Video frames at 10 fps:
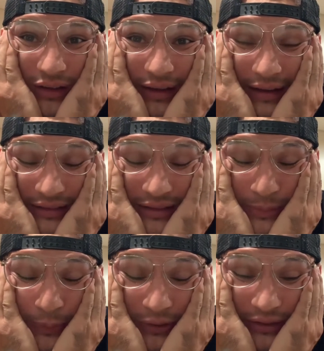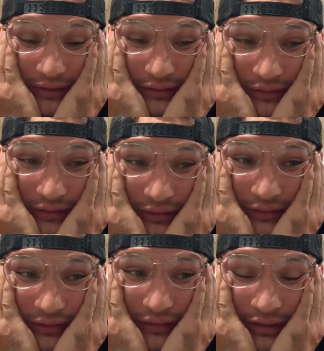At this point,
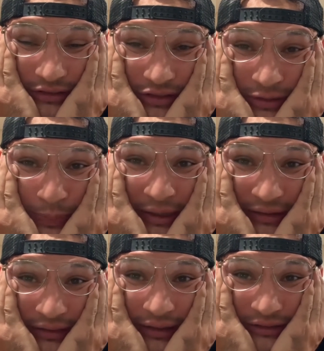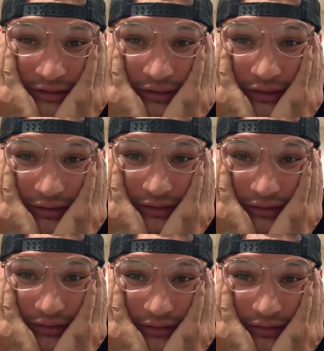I just paid
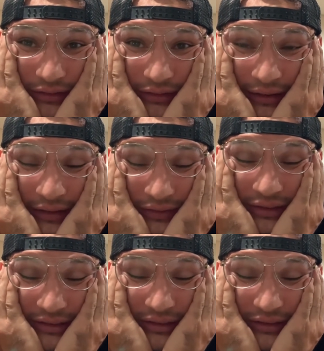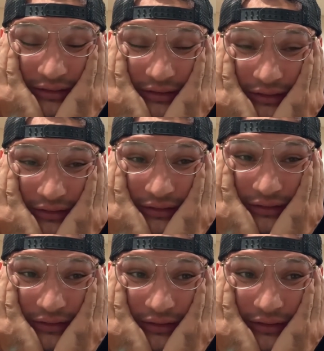$1,000. I have like
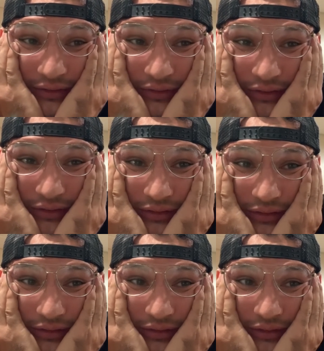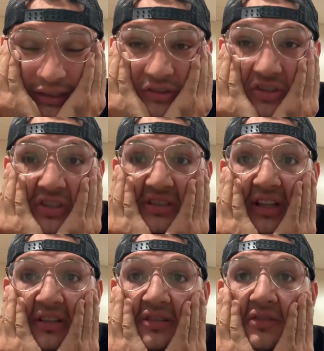$1,600 left. I just
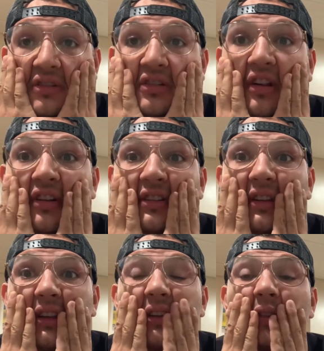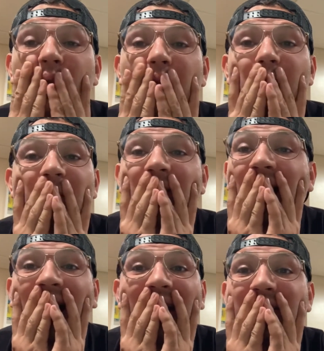got a $200 ticket.
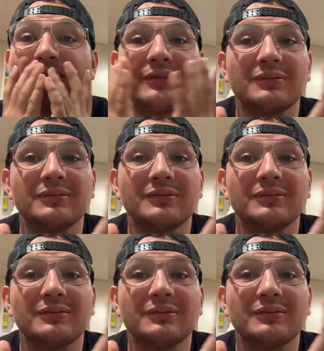I